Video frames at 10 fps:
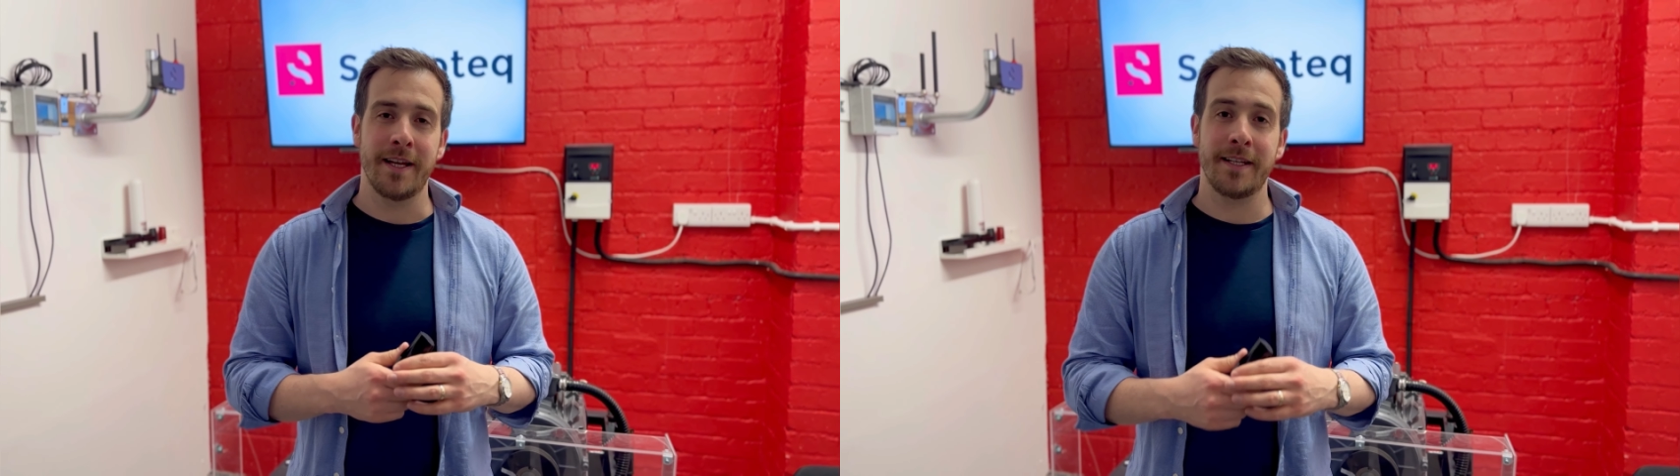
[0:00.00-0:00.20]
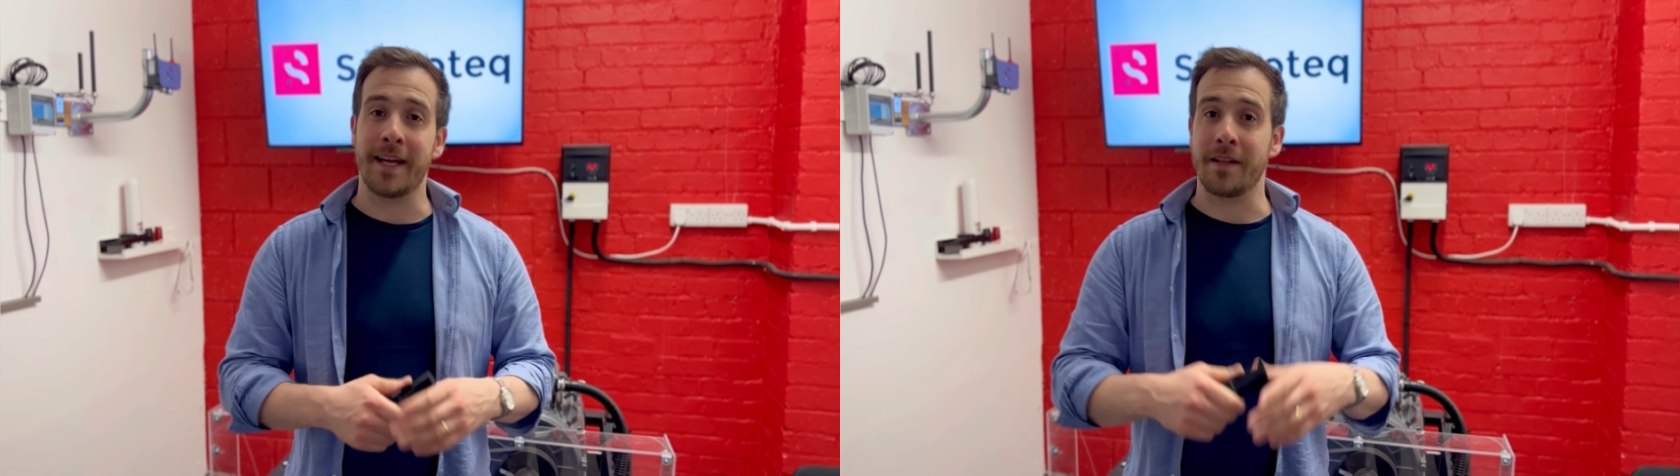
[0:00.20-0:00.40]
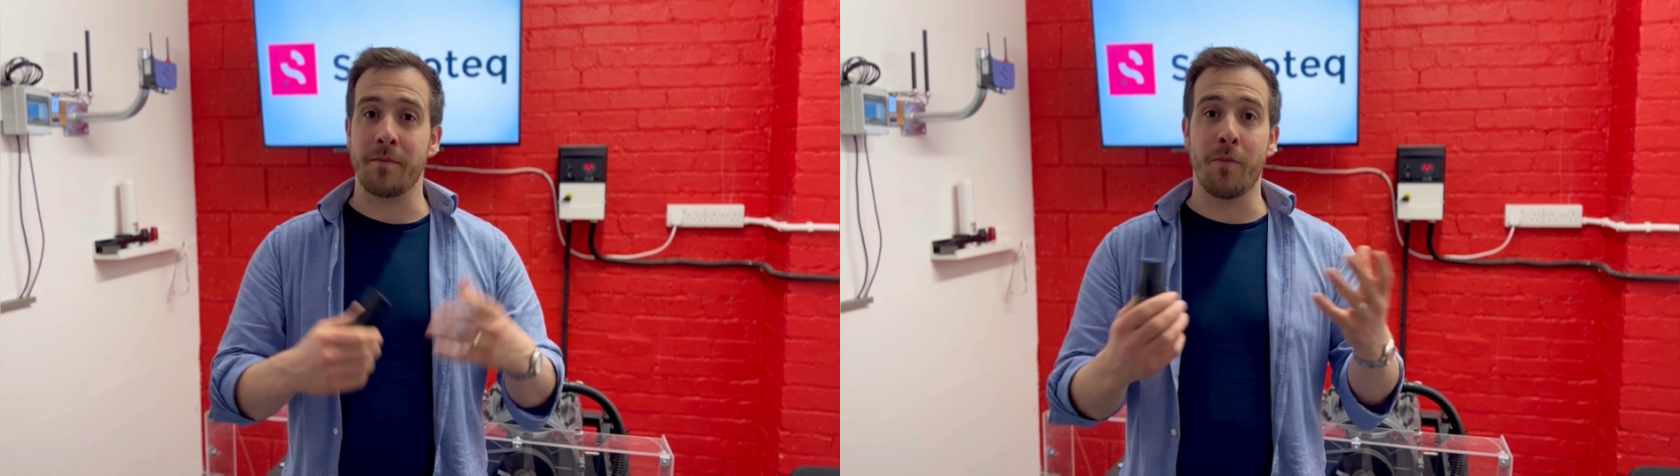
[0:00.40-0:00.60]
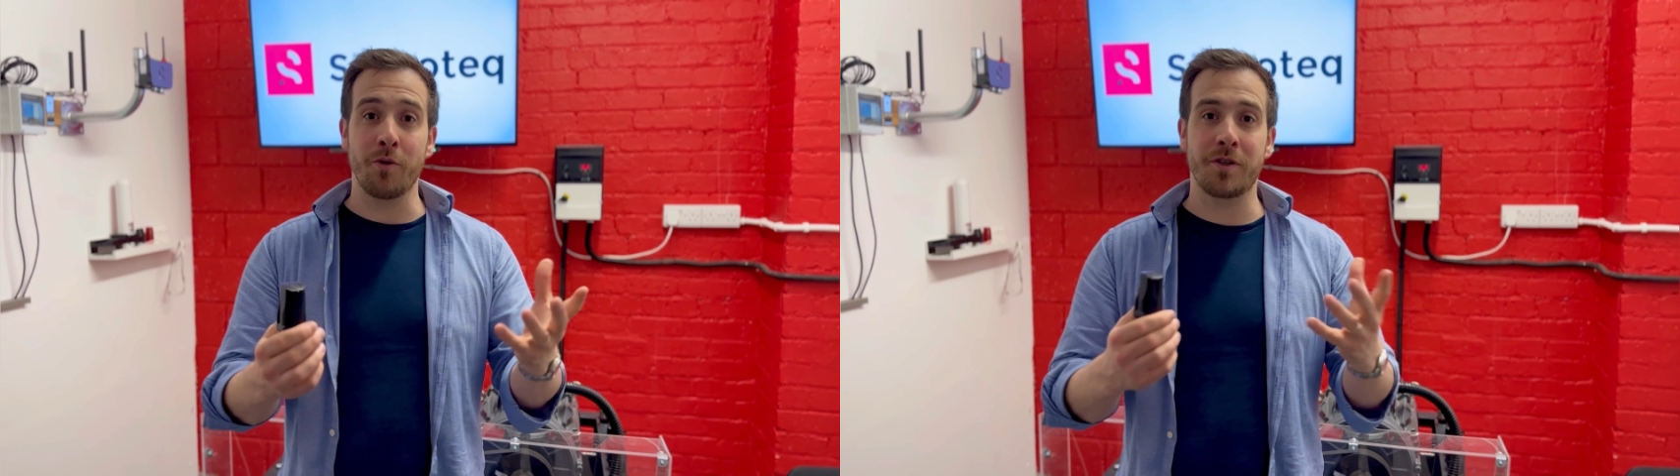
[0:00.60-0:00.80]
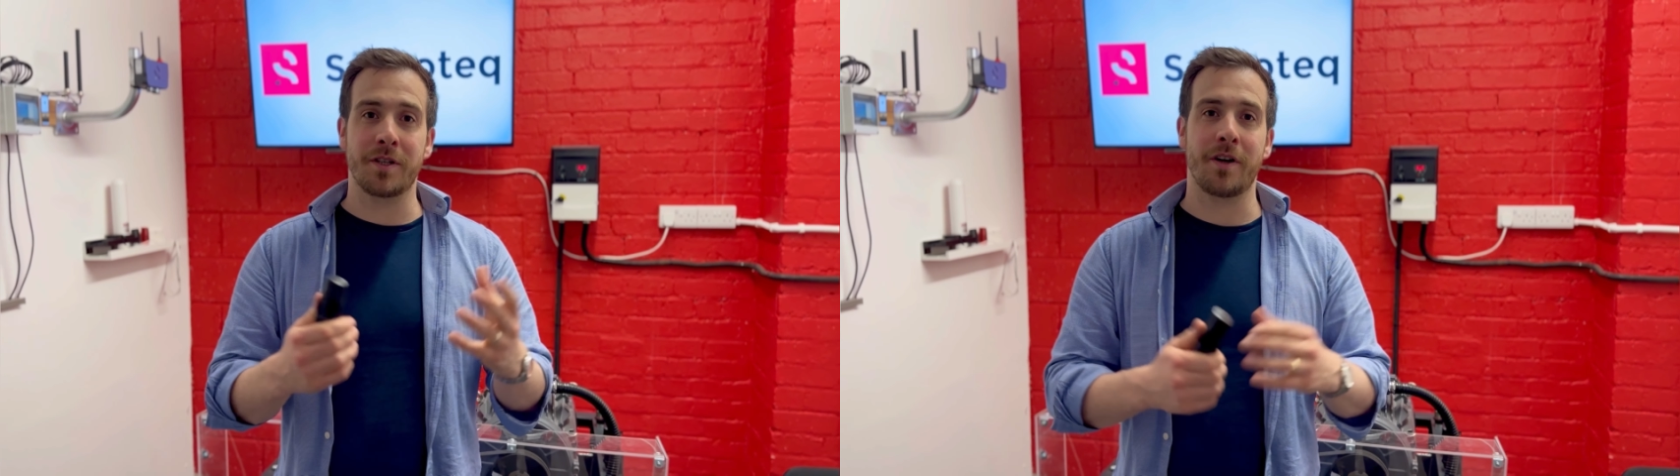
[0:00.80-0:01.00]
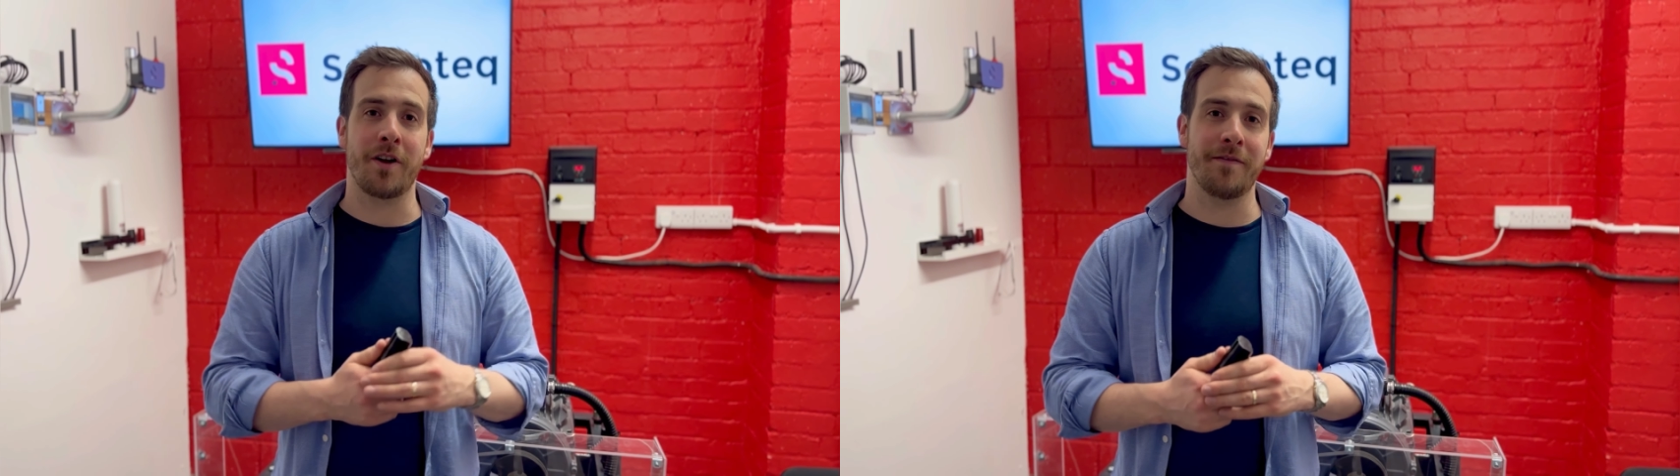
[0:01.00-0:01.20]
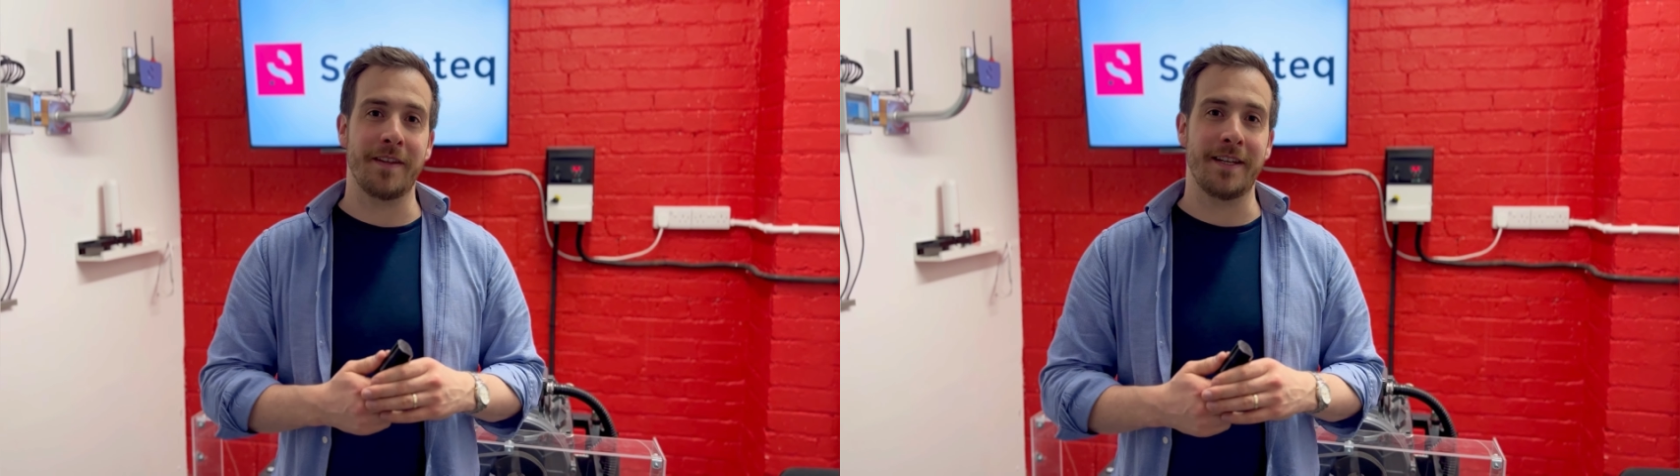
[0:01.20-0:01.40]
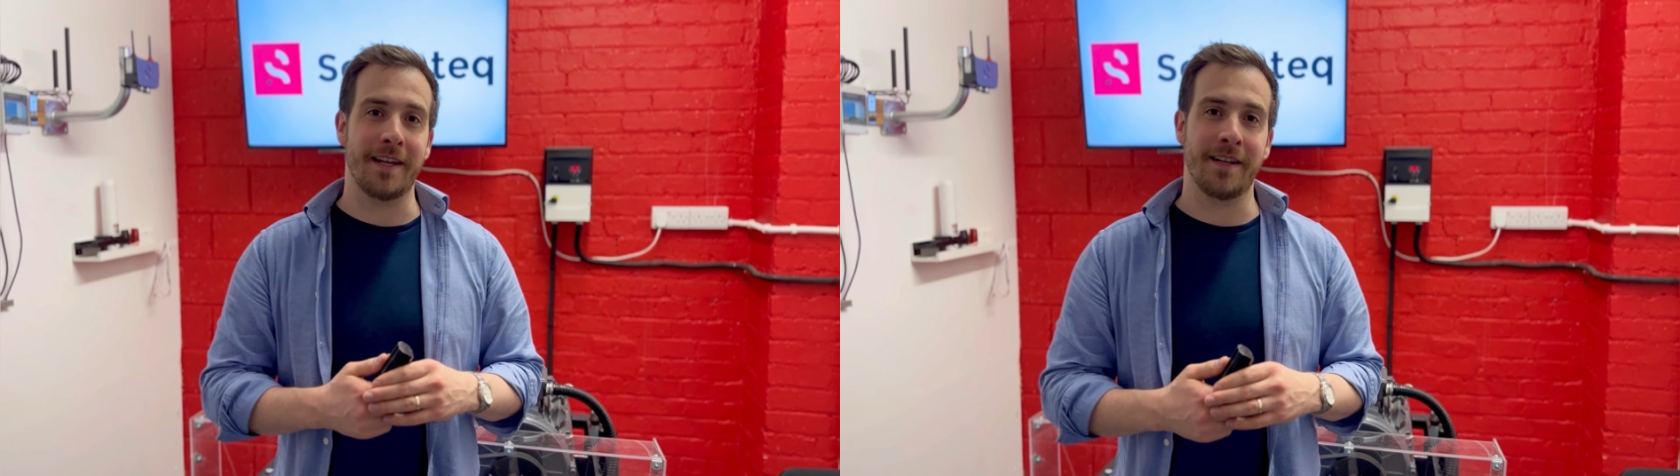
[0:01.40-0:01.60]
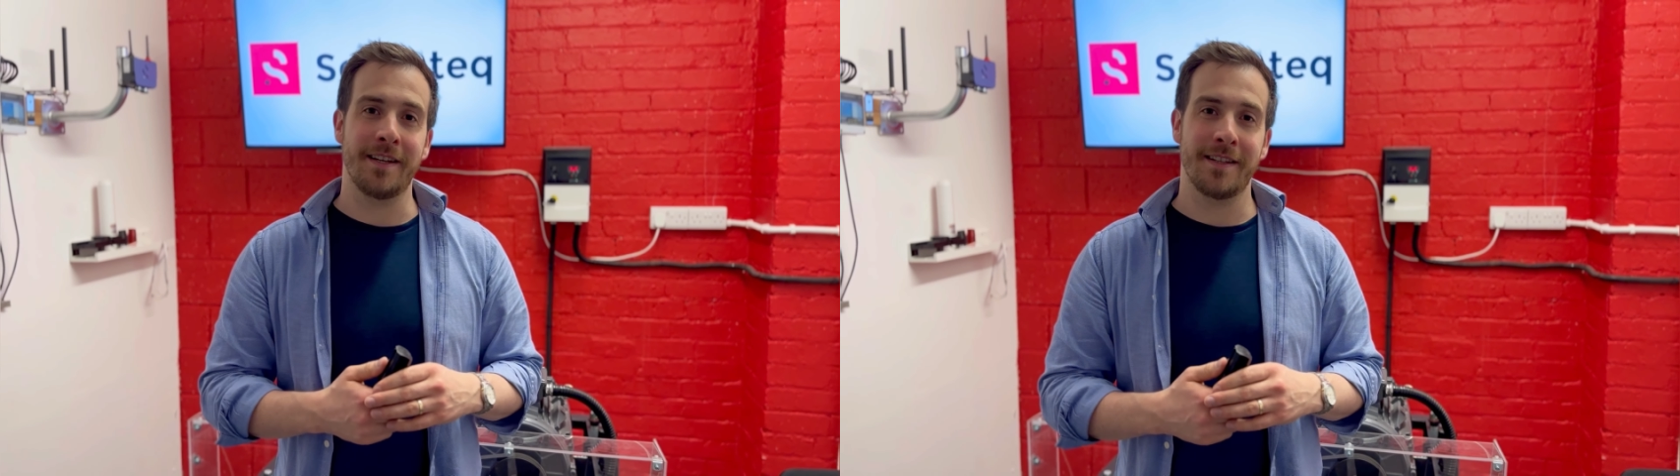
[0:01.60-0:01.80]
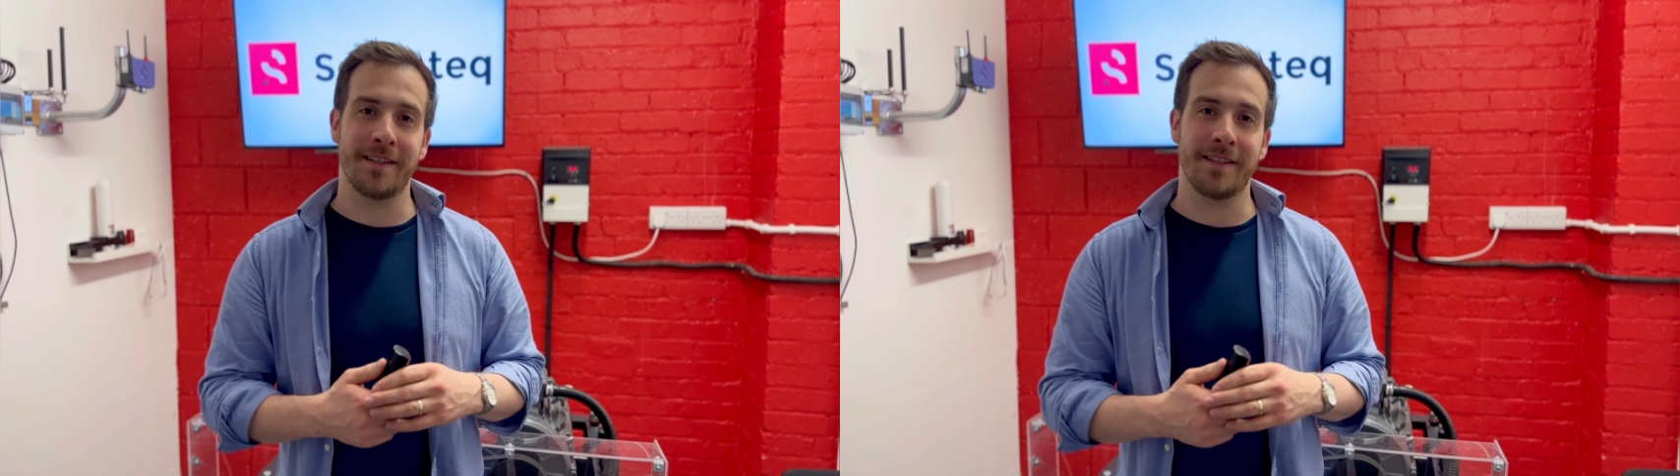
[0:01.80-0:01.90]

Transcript: to get the most out of the data